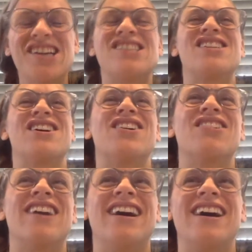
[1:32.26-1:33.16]

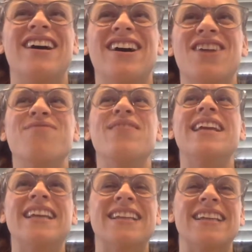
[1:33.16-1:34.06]
So
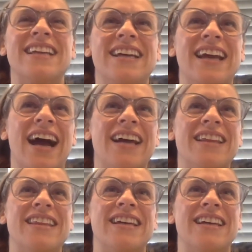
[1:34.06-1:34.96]
immediately, I
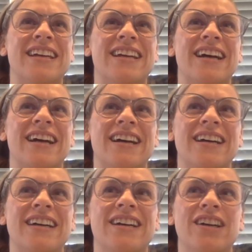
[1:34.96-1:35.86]
think,
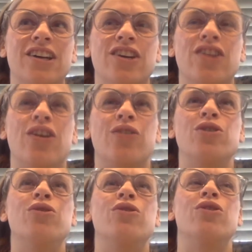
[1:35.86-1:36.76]
you know,
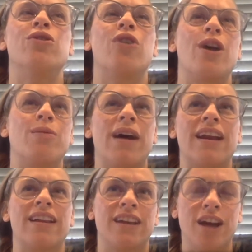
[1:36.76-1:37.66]
you
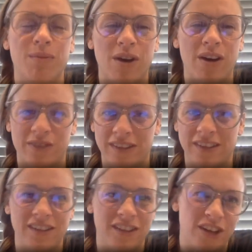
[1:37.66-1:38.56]
automatically come off
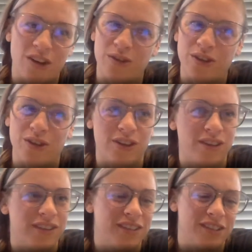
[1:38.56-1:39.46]
as, you know,
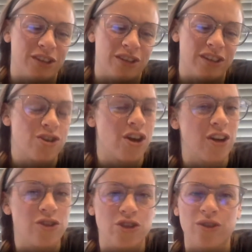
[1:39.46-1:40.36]
you're in
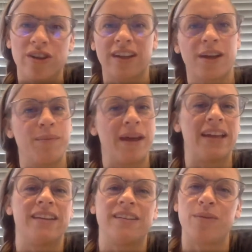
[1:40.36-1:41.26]
charge. You can
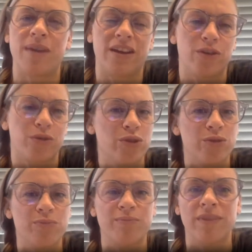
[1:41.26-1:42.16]
command and demand a
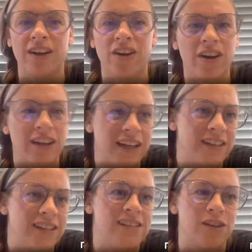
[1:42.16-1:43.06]
room, an
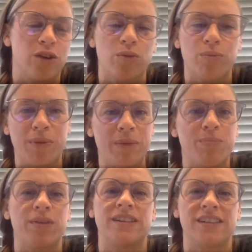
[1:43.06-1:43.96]
audience, a group of
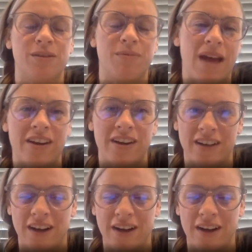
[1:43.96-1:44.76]
people. It doesn't matter.